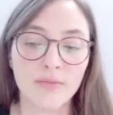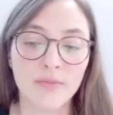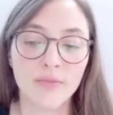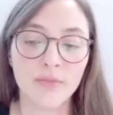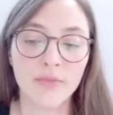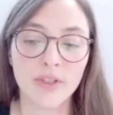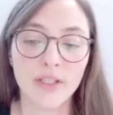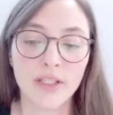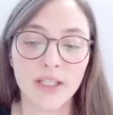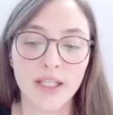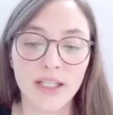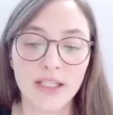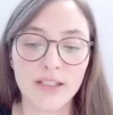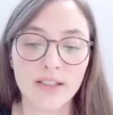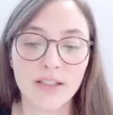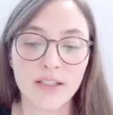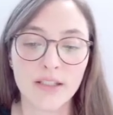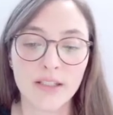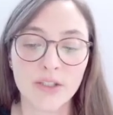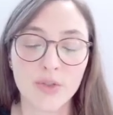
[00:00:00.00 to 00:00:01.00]
the
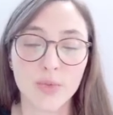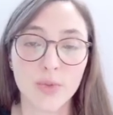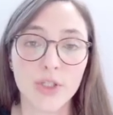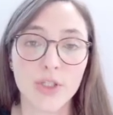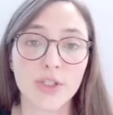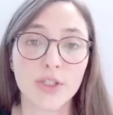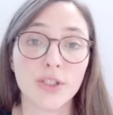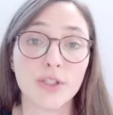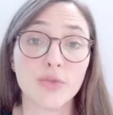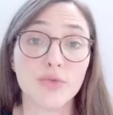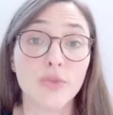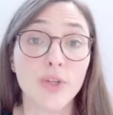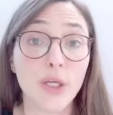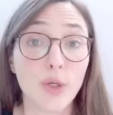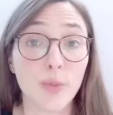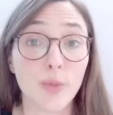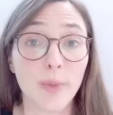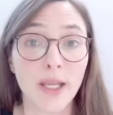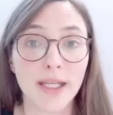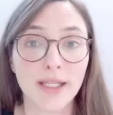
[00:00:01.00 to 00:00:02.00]
instance which is
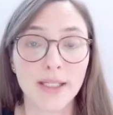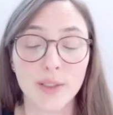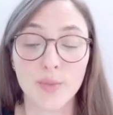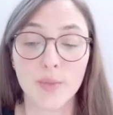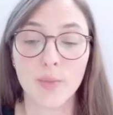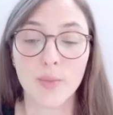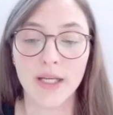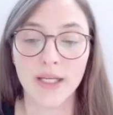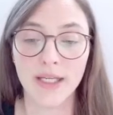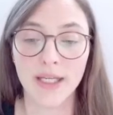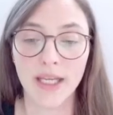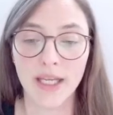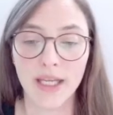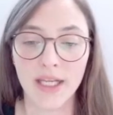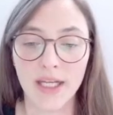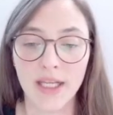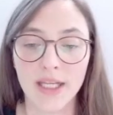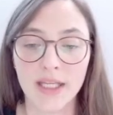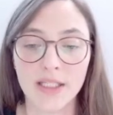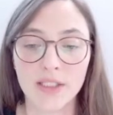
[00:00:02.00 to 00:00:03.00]
recommended by
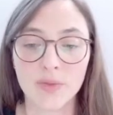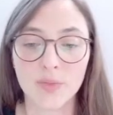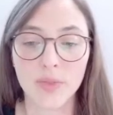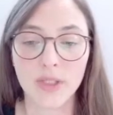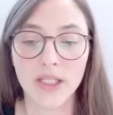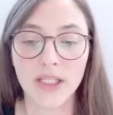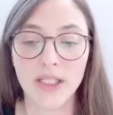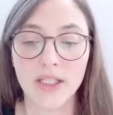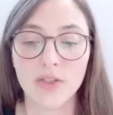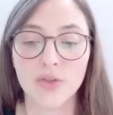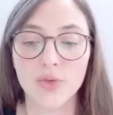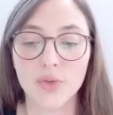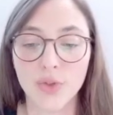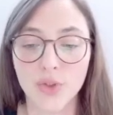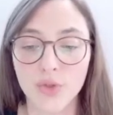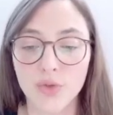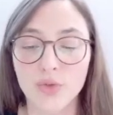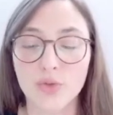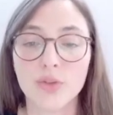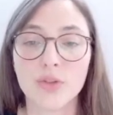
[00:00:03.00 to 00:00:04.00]
NISP to
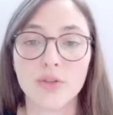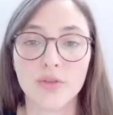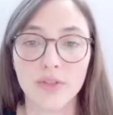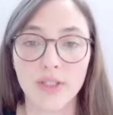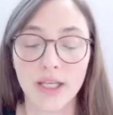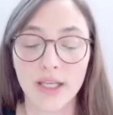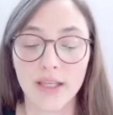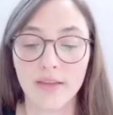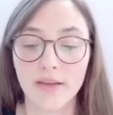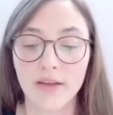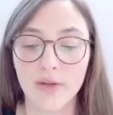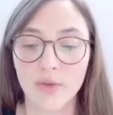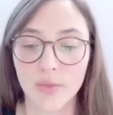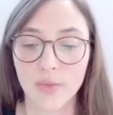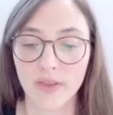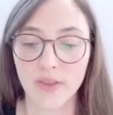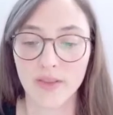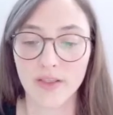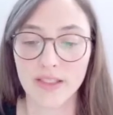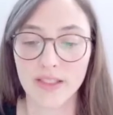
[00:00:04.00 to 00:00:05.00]
use together
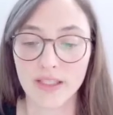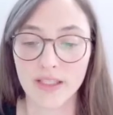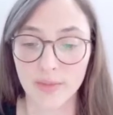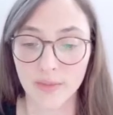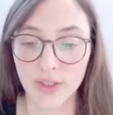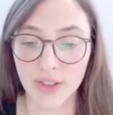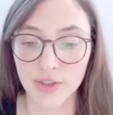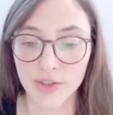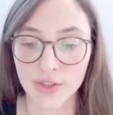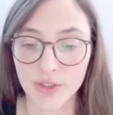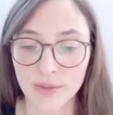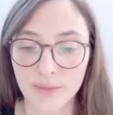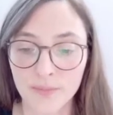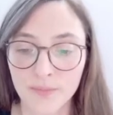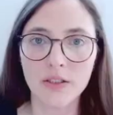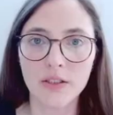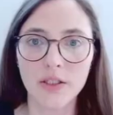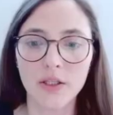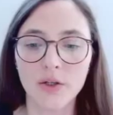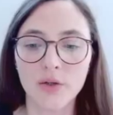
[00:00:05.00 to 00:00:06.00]
with this image.
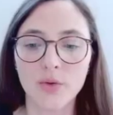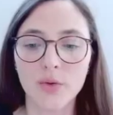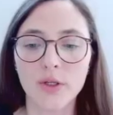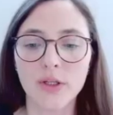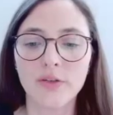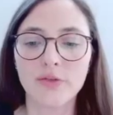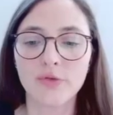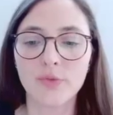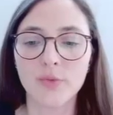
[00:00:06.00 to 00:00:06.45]
So if